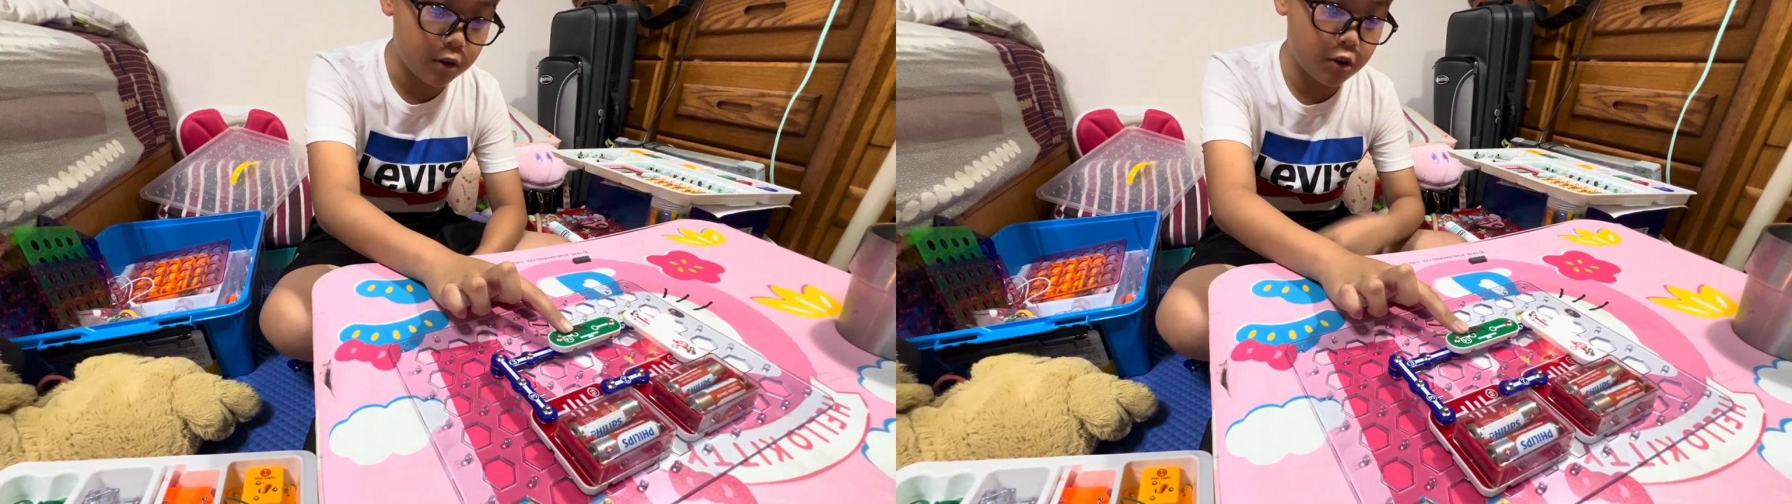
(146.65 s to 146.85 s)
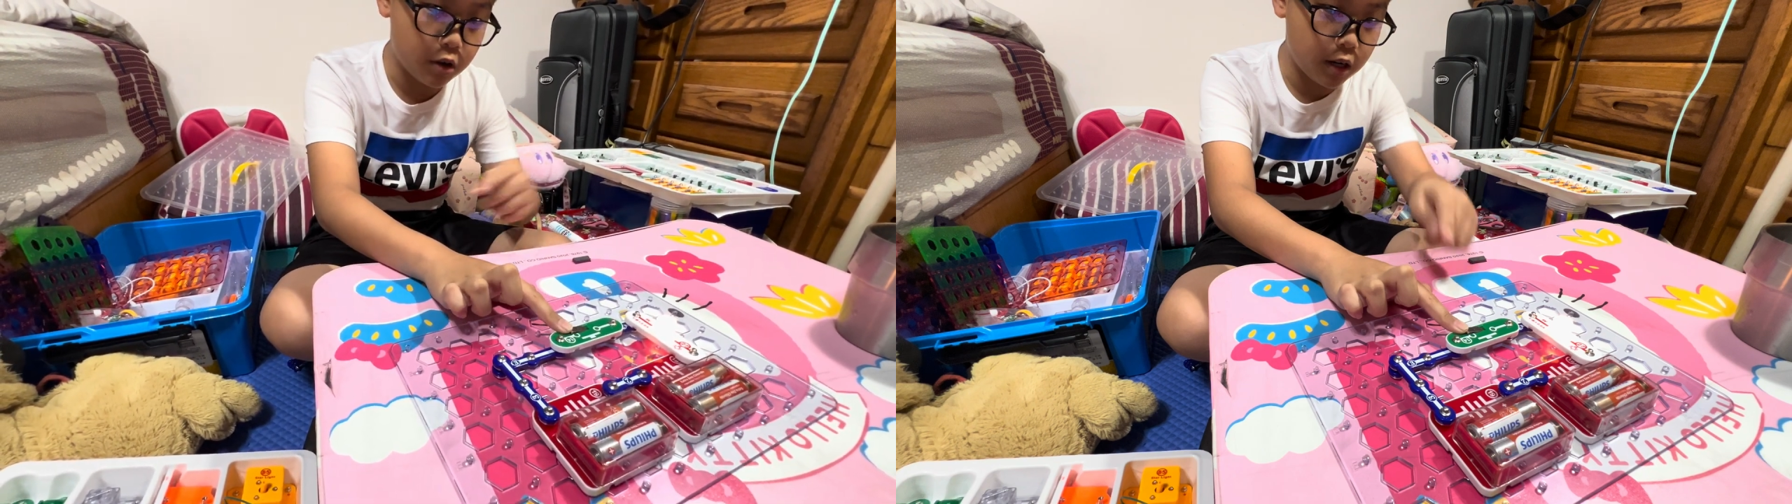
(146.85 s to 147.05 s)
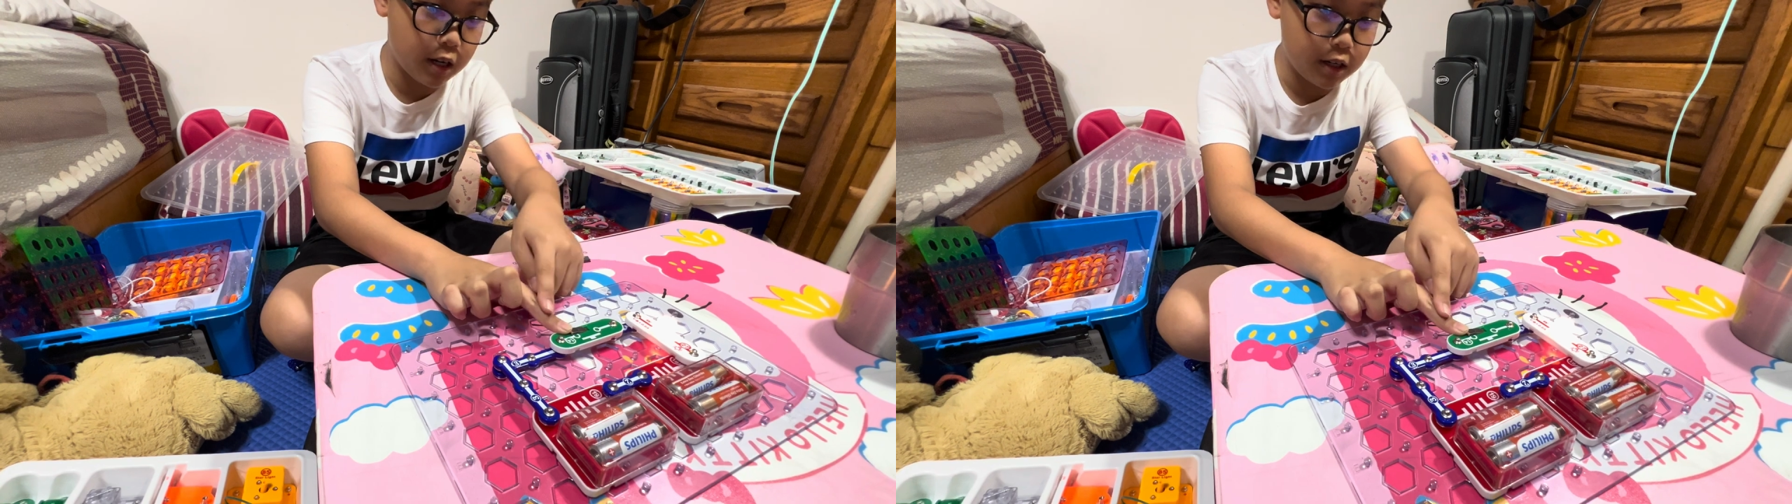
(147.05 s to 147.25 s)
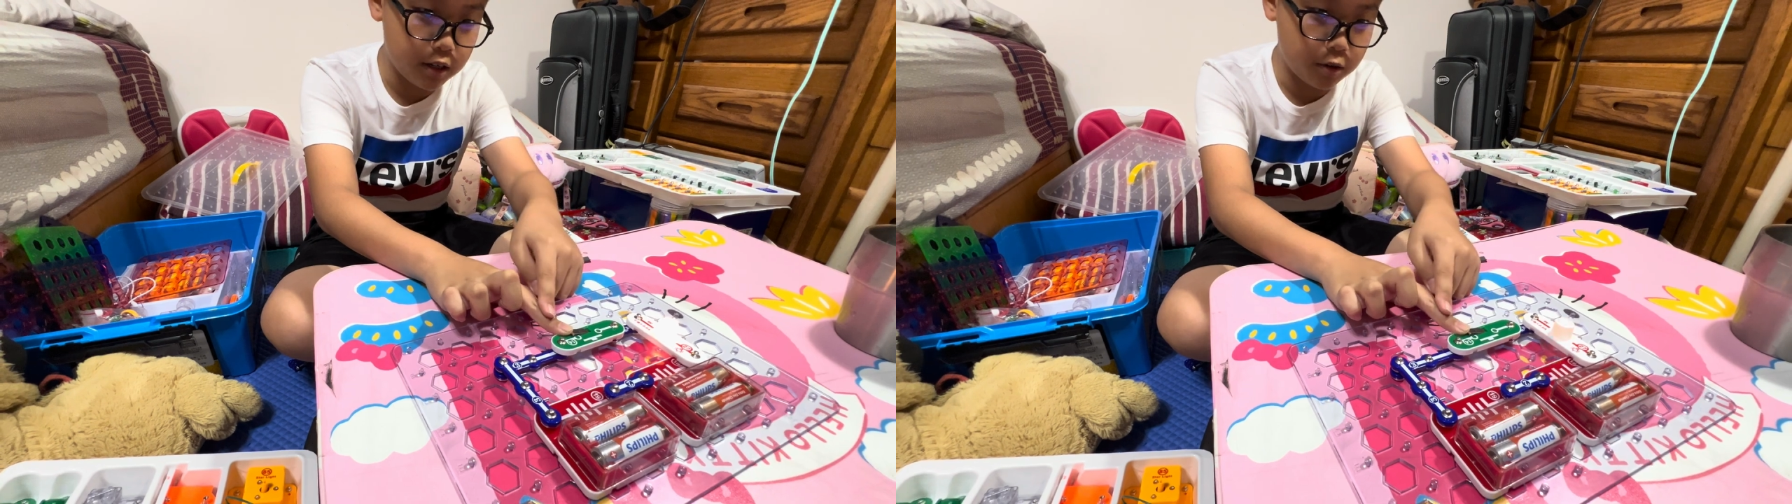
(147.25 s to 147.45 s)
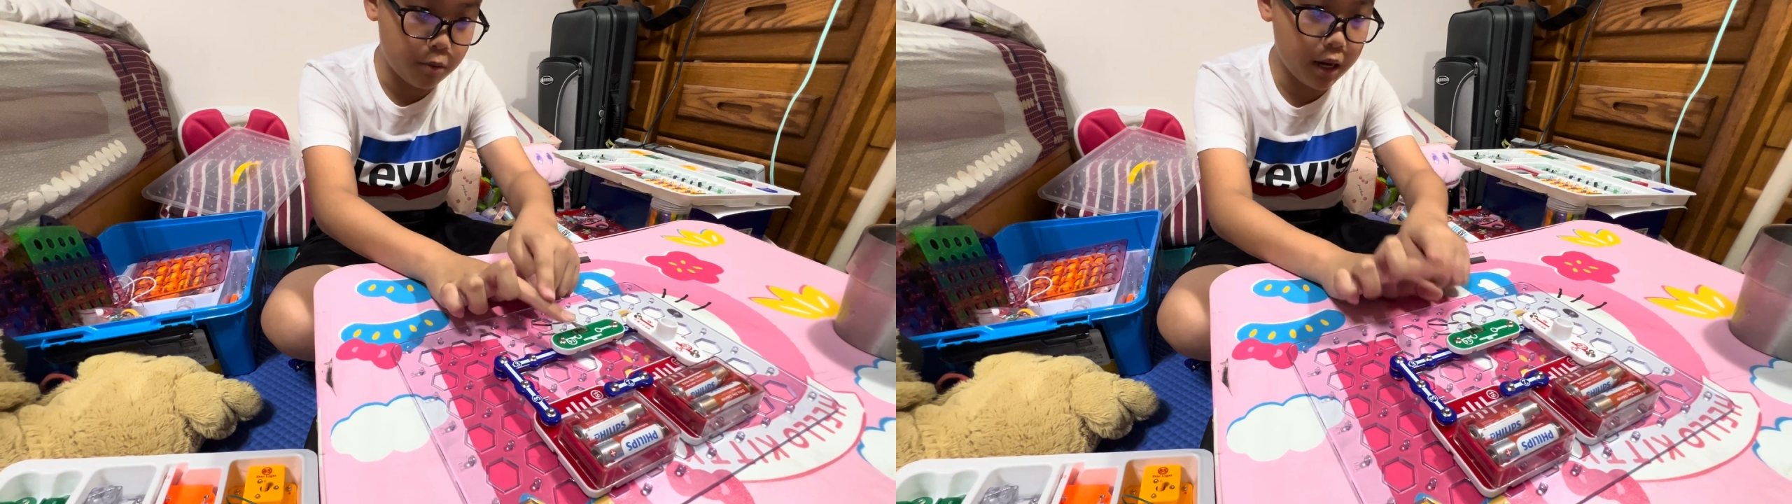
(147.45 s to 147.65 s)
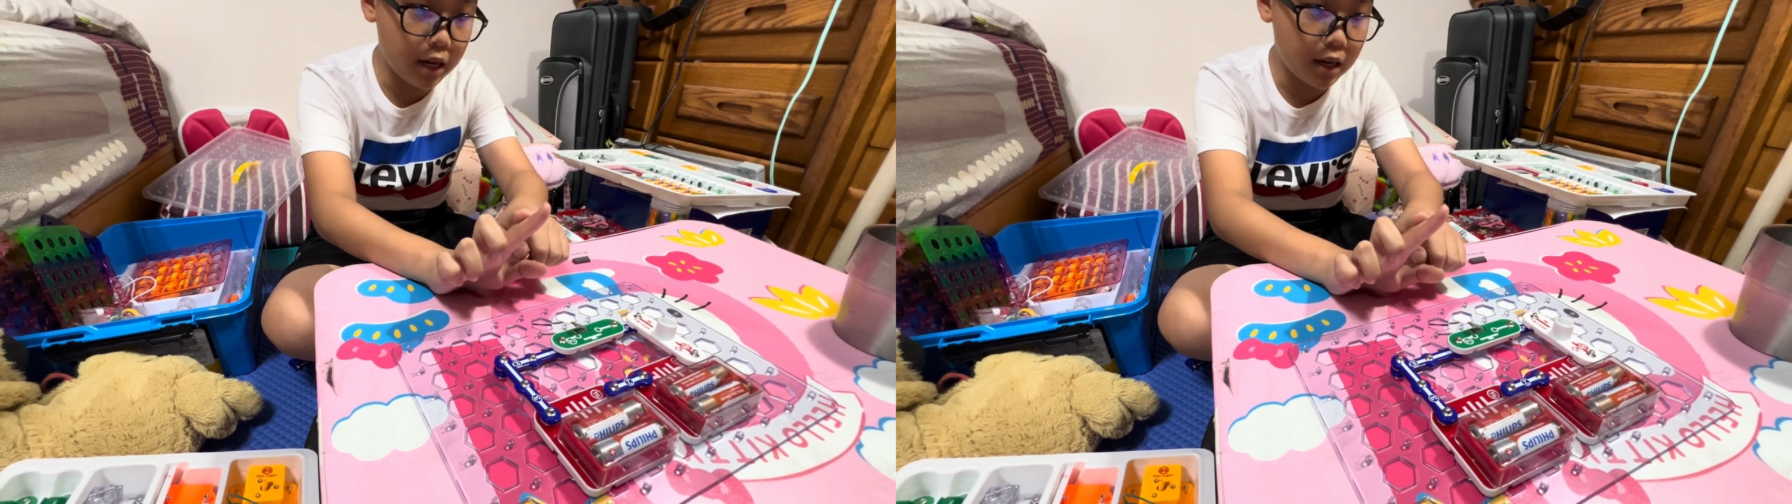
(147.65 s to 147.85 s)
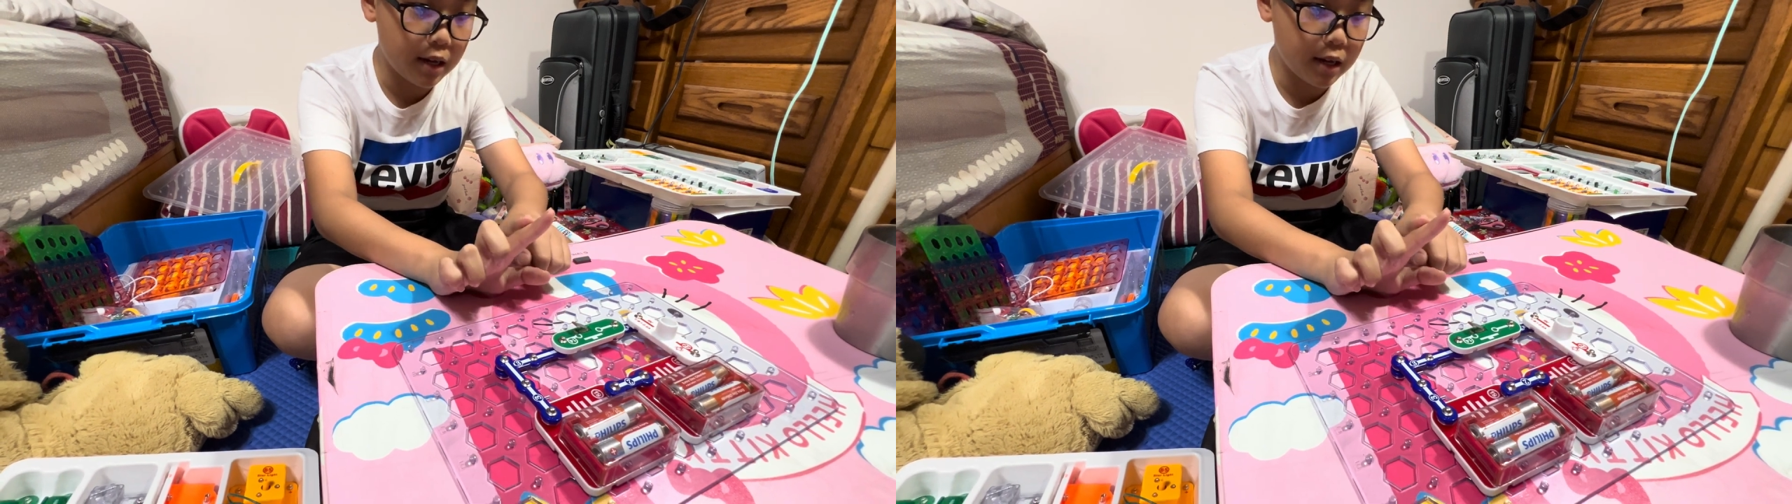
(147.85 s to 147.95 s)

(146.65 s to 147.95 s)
your hand away,